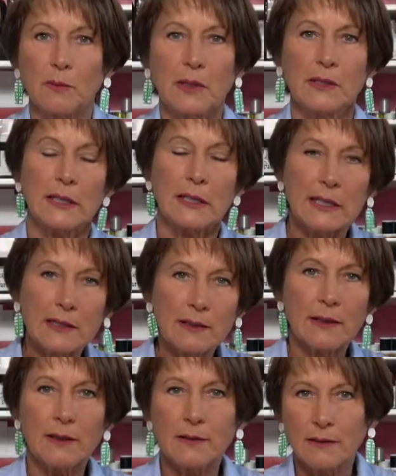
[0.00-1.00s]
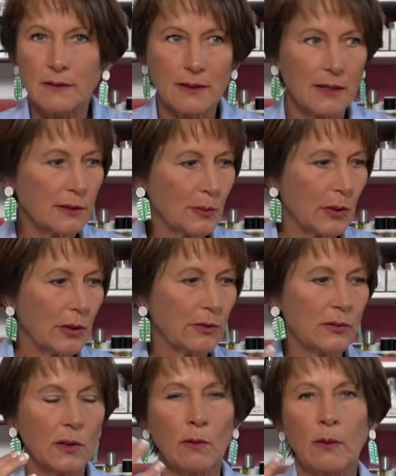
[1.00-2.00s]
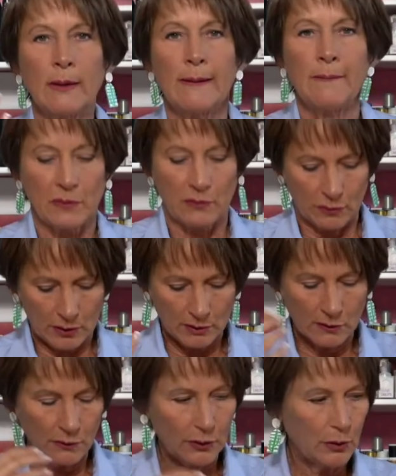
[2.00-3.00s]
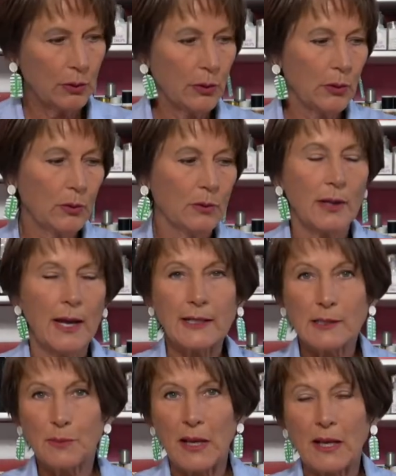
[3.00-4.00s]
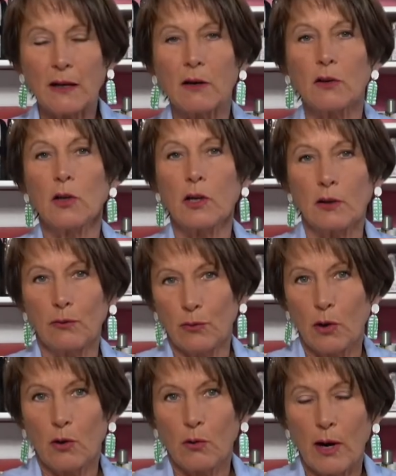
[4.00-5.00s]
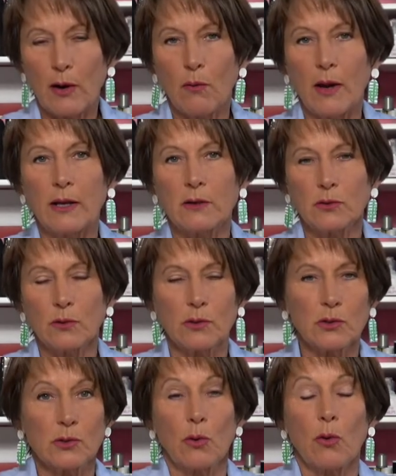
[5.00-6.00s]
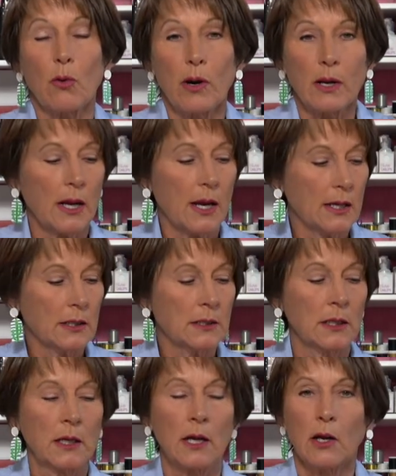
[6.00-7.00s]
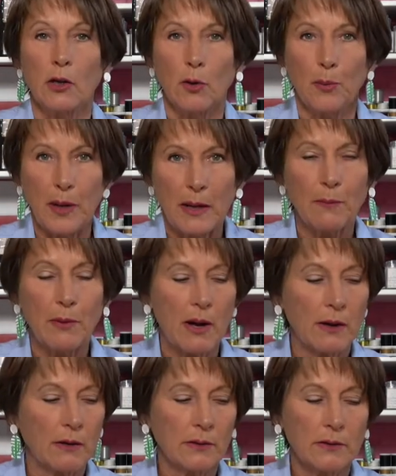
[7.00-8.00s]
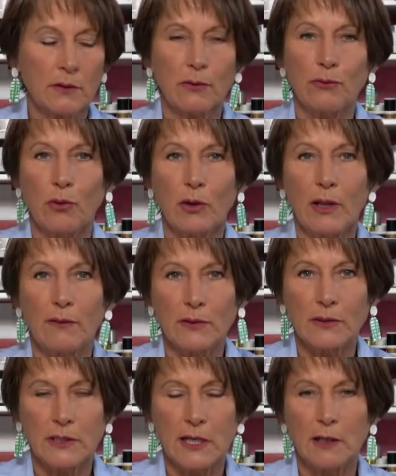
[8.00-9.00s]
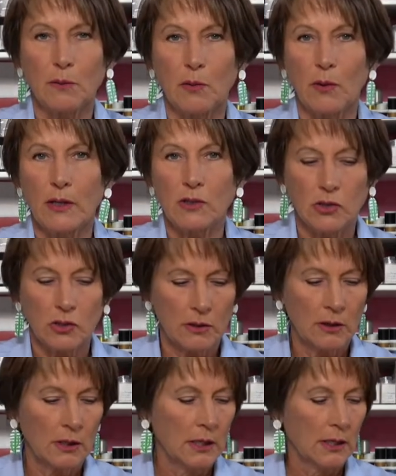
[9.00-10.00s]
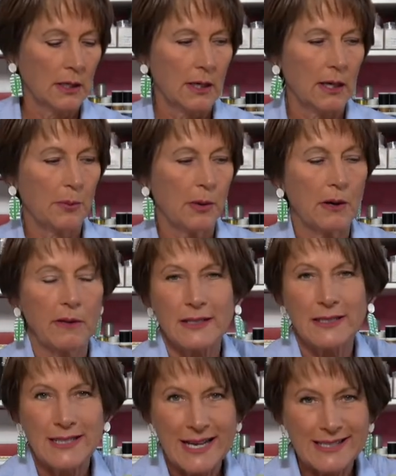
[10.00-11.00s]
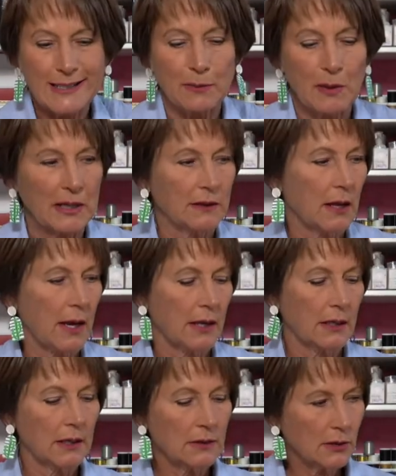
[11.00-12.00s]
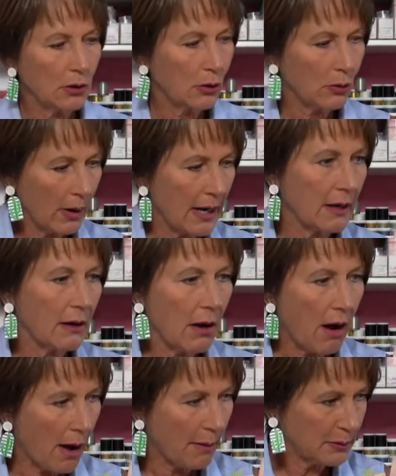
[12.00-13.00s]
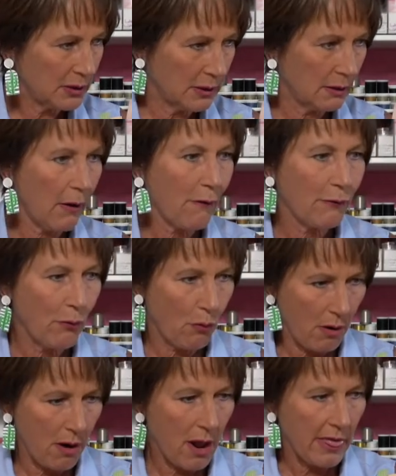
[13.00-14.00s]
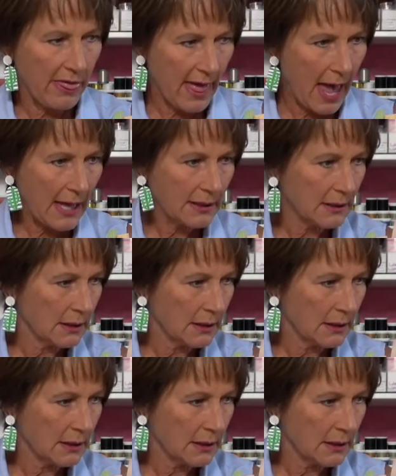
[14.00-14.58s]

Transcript: It makes it easy. It's accessible. So for those of you who like to paint or are looking for a great way to sort, store, organize your paint bottles, the four-level Stadium Arranger, uh, part of the desk made line is a great option for that.